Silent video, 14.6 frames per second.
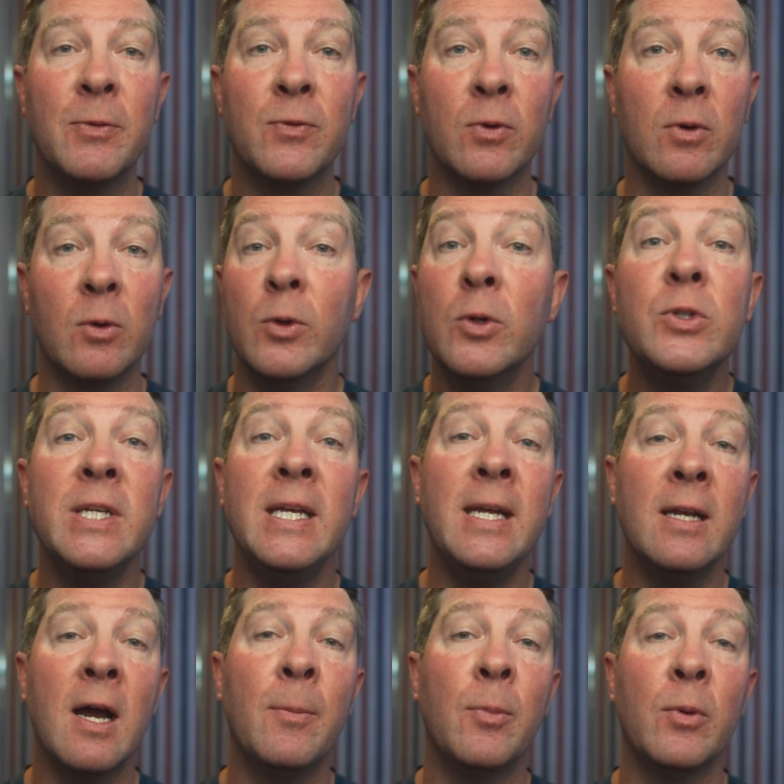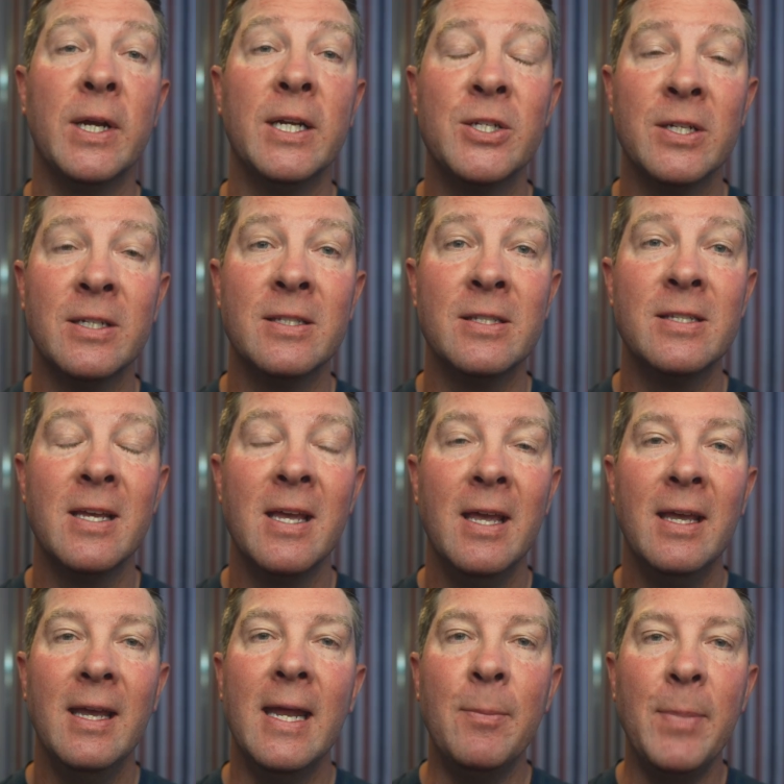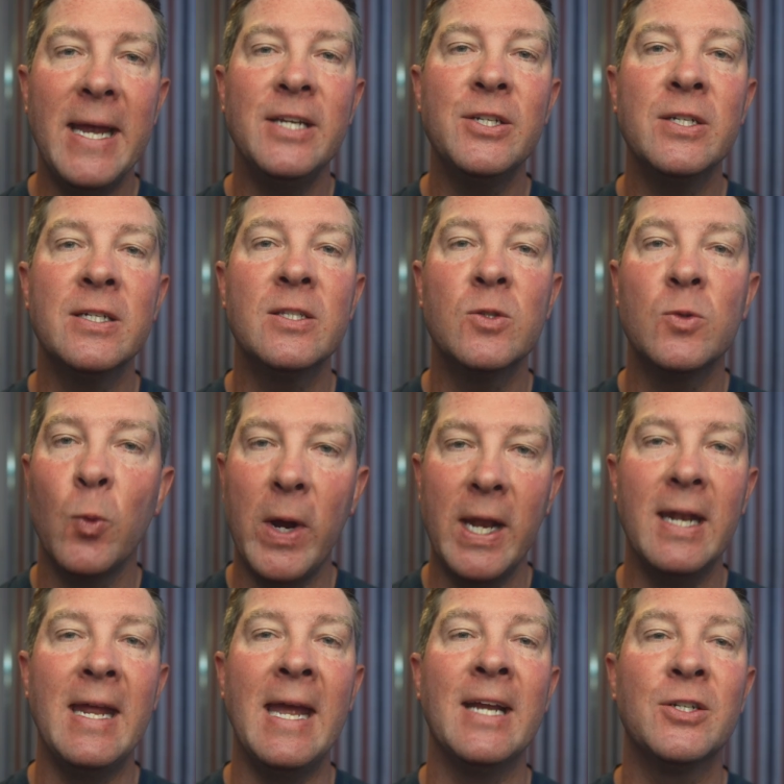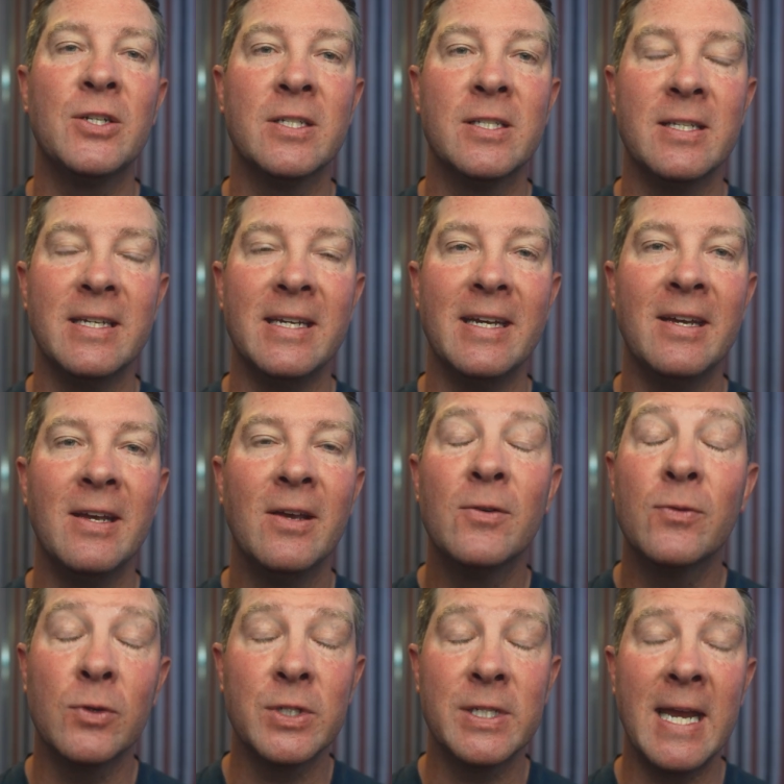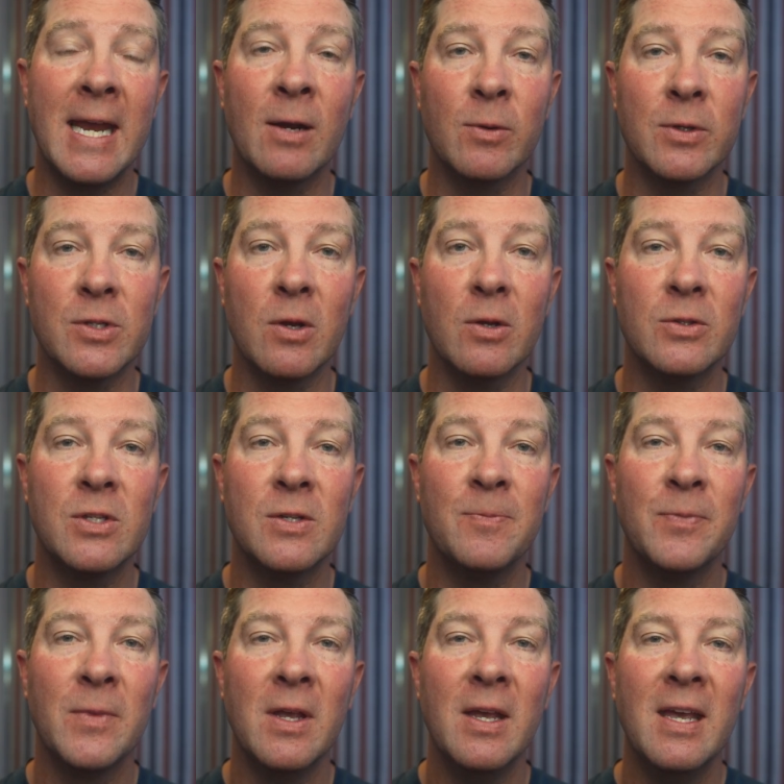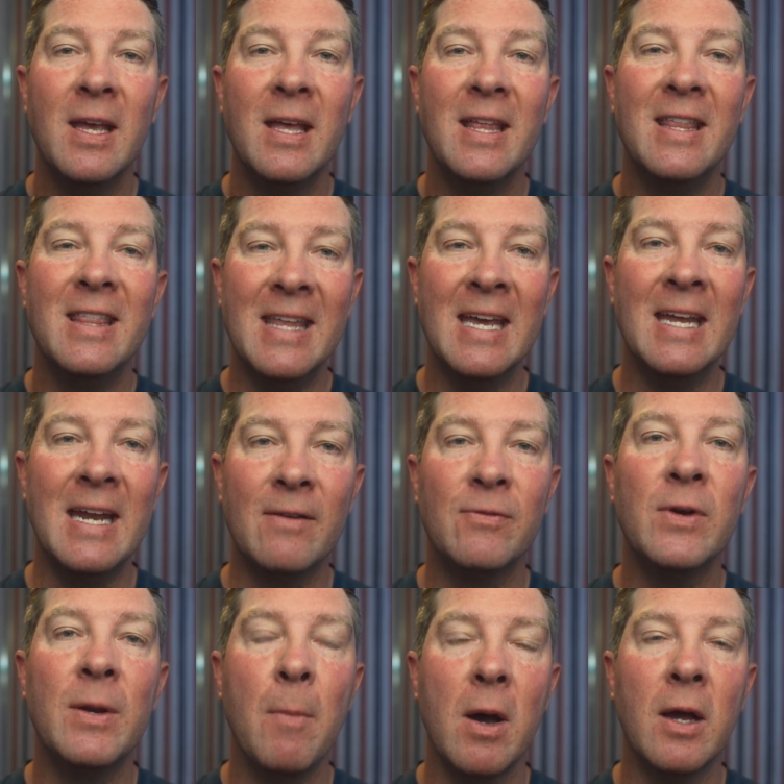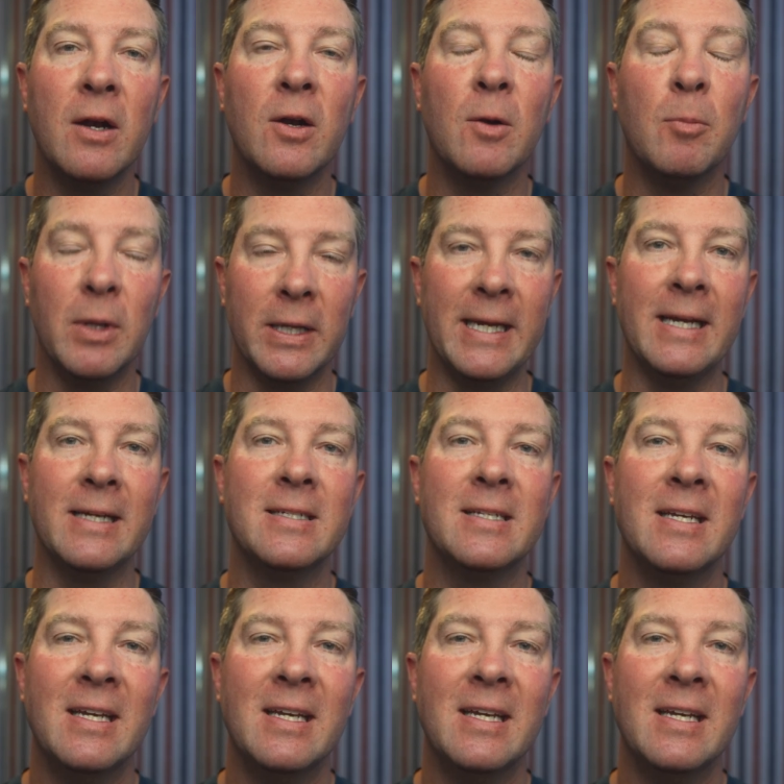for routine operations, and patients waited anxiously for scan results. Then every monitor blinked.